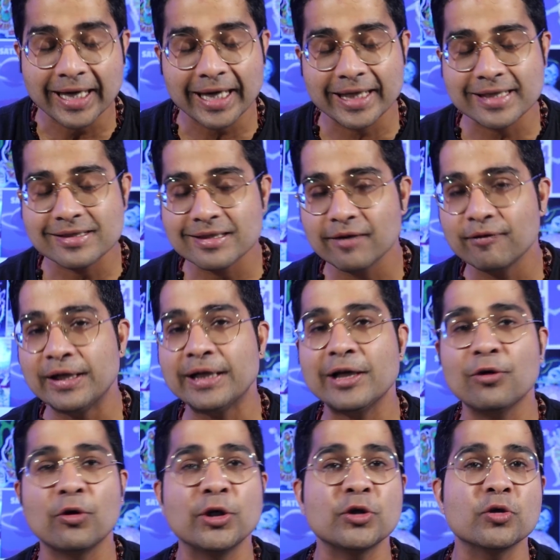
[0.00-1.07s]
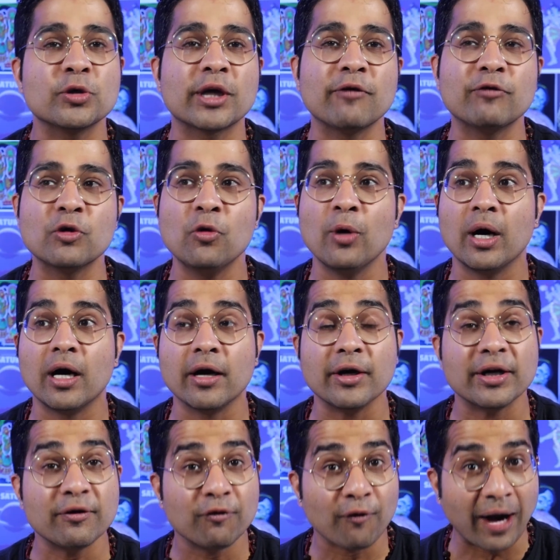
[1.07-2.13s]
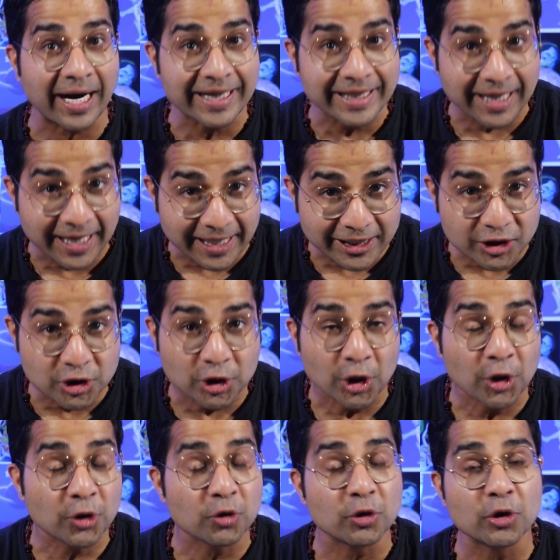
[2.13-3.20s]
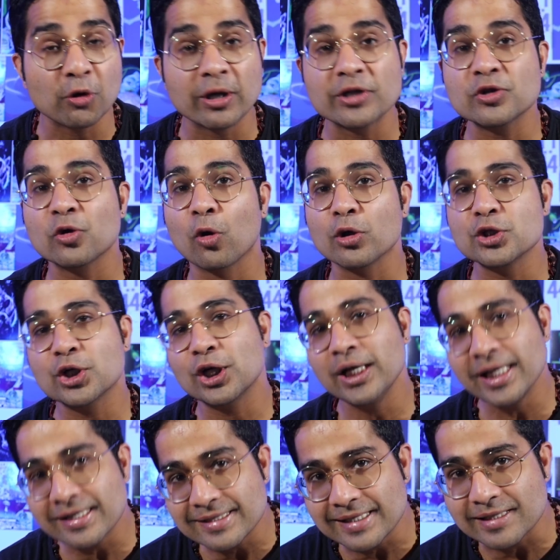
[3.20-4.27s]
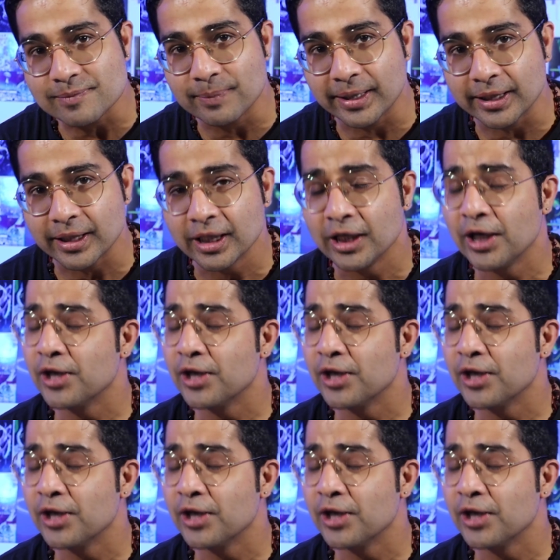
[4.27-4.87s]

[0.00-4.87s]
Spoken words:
it is definitely going to give you a refined edge to your astrological assessment.